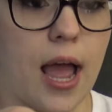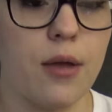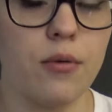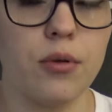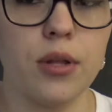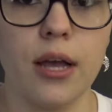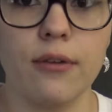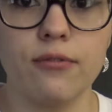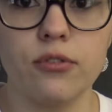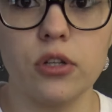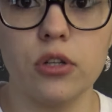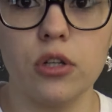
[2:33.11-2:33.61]
I will
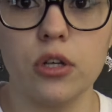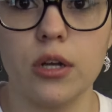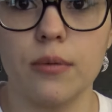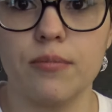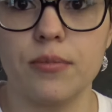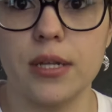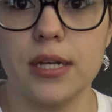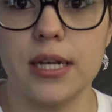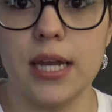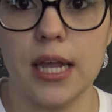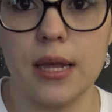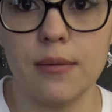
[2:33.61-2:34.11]
have to look up
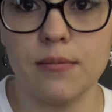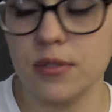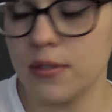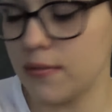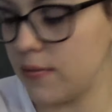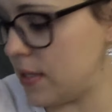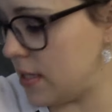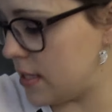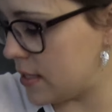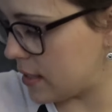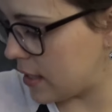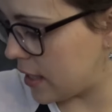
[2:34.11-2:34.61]
the names of
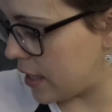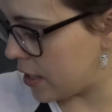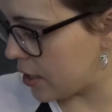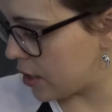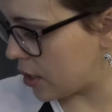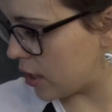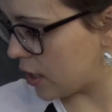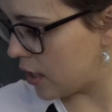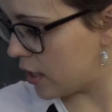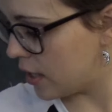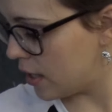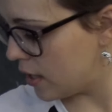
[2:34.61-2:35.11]
these
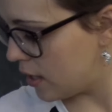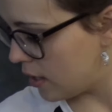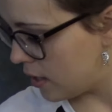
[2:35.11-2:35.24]
later.